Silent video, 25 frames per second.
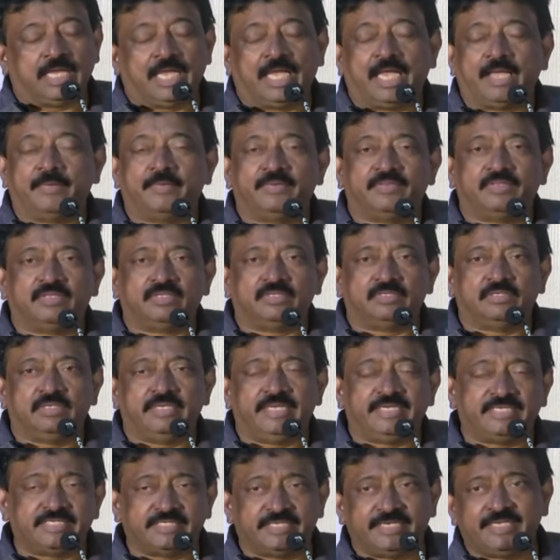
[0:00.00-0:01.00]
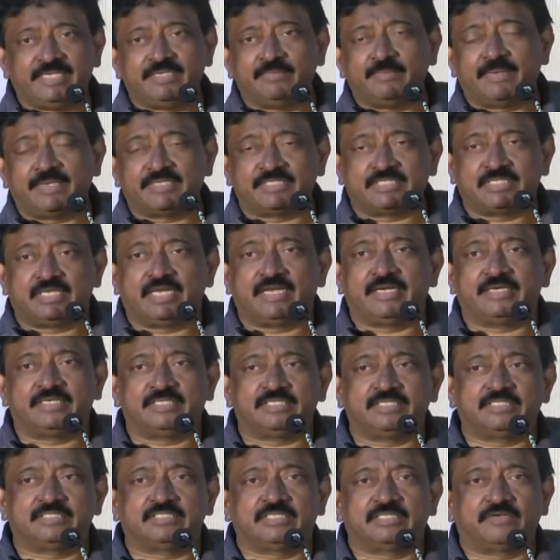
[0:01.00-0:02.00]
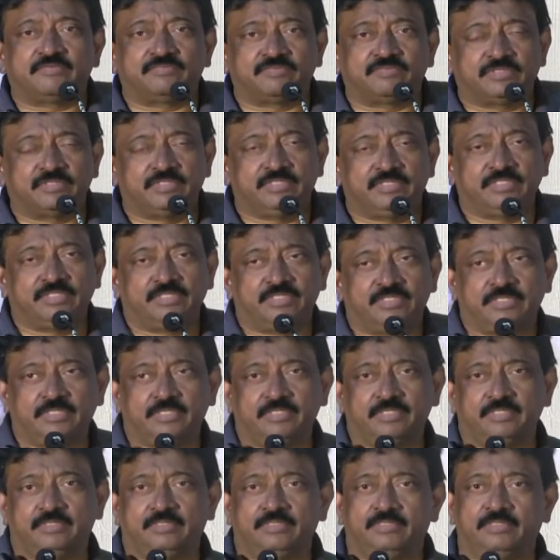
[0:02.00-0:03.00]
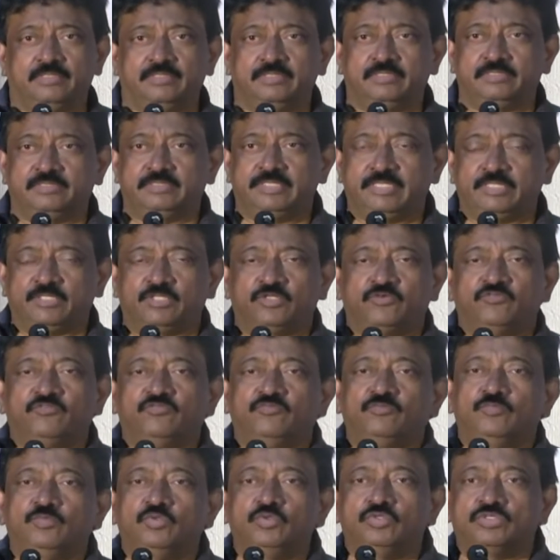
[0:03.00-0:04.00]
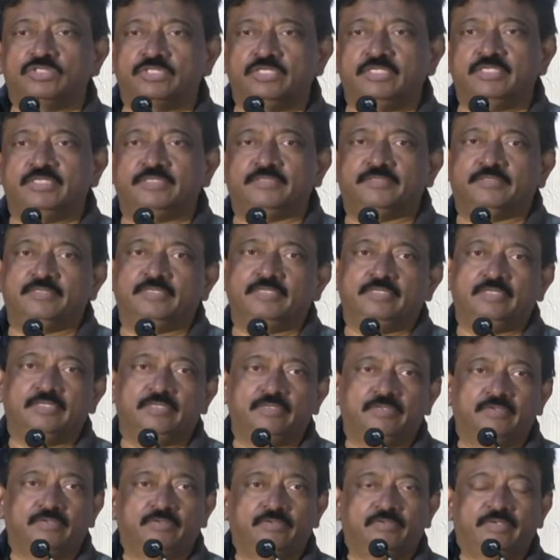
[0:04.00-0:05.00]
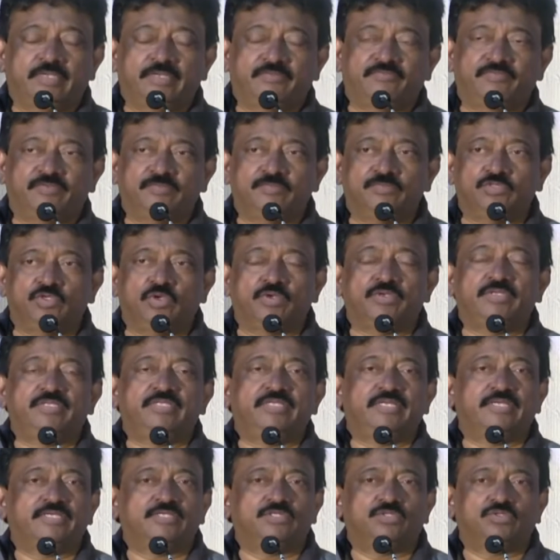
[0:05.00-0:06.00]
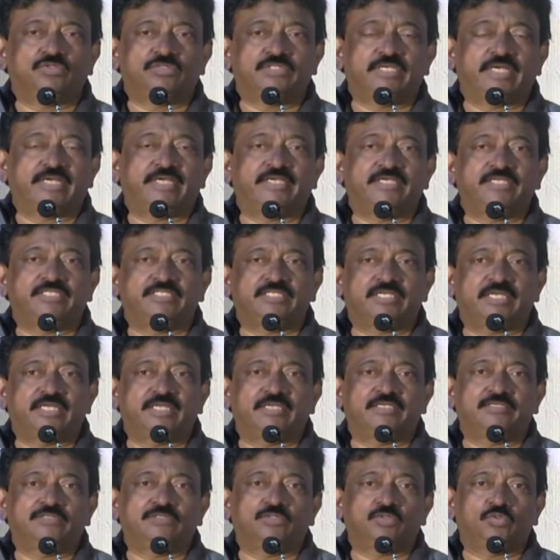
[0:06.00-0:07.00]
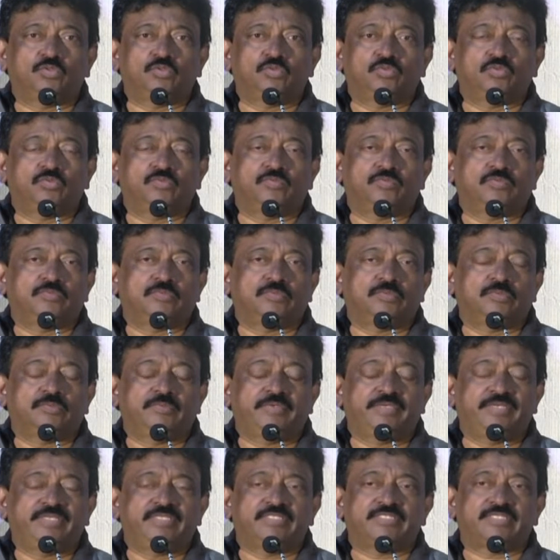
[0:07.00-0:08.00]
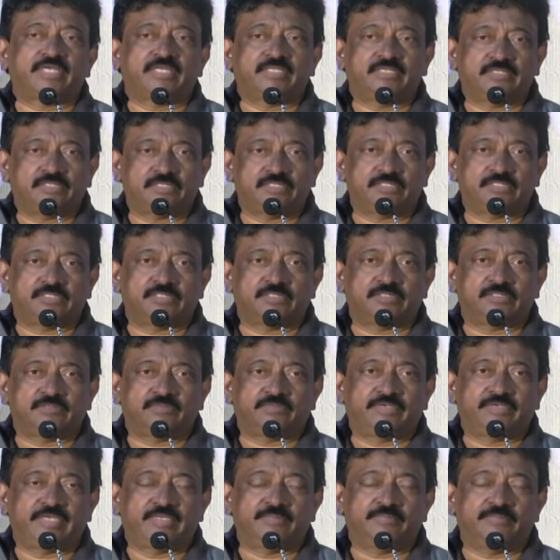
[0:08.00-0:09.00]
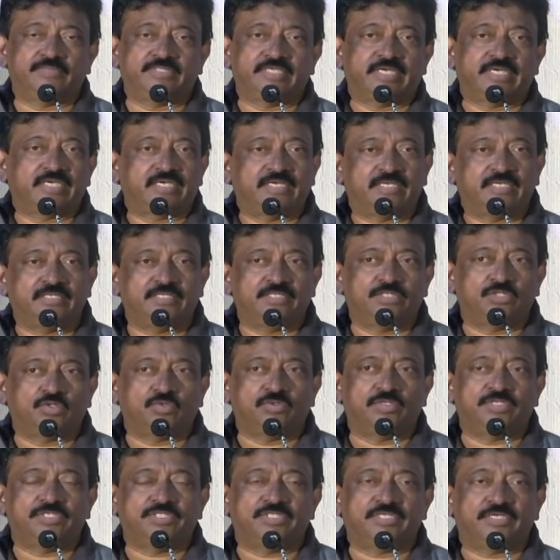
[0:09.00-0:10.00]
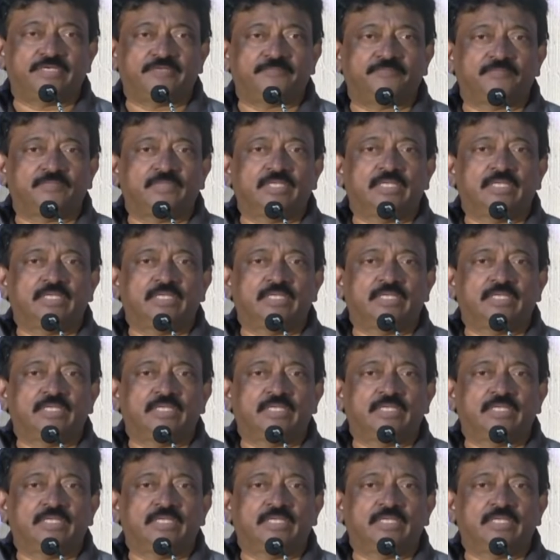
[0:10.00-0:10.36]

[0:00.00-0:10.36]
I mean, the later day martial artists after the death of Bruce Lee, like from Donnie Yen to Jackie Chan to various others, came, Jet Li, Tony Jaa,